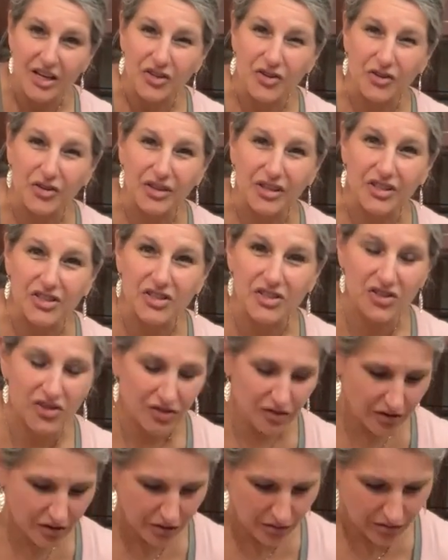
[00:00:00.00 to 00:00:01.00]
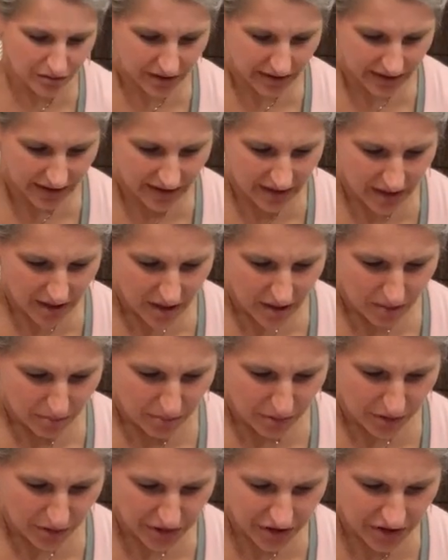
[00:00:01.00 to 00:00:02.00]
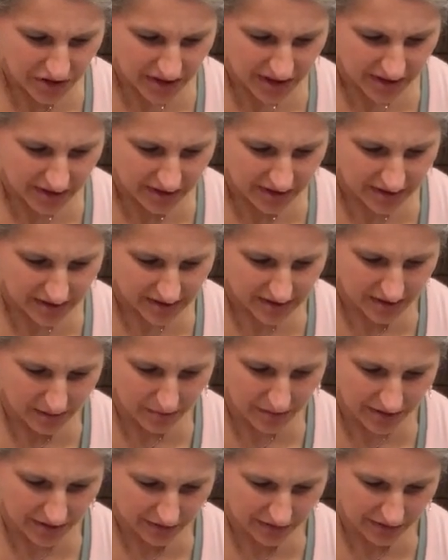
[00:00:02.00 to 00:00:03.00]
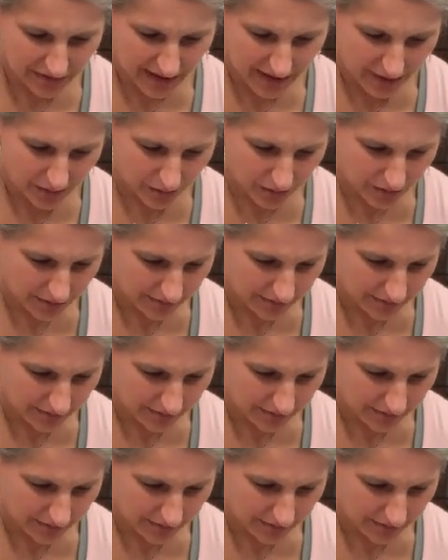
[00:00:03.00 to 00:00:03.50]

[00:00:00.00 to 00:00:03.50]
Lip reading: you're gonna slowly push in some of the flour,